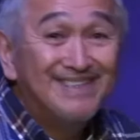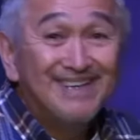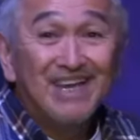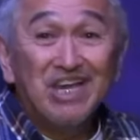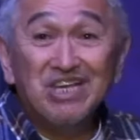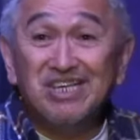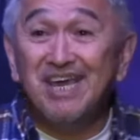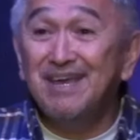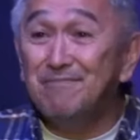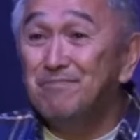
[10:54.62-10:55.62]
You
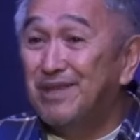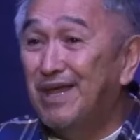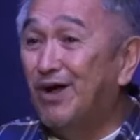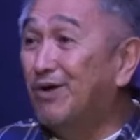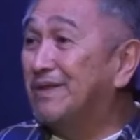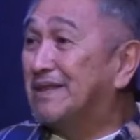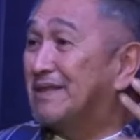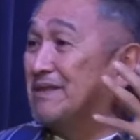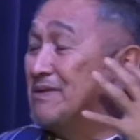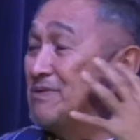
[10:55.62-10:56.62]
see, you
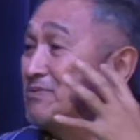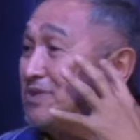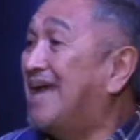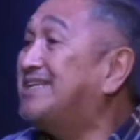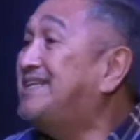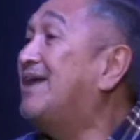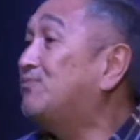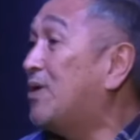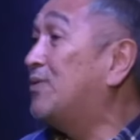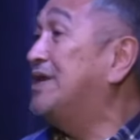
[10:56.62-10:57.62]
know, that's not
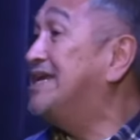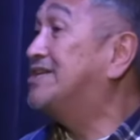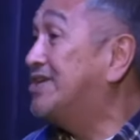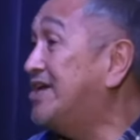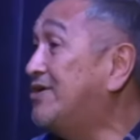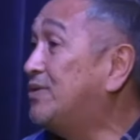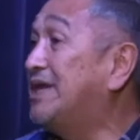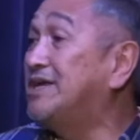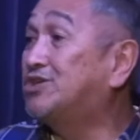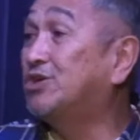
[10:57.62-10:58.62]
what we need to do. We
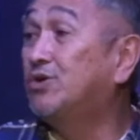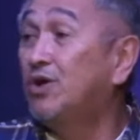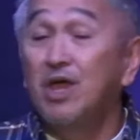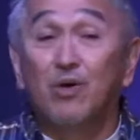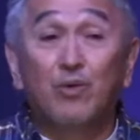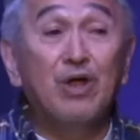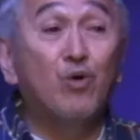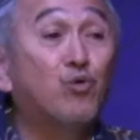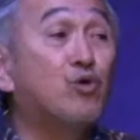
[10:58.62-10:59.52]
need to, we don't run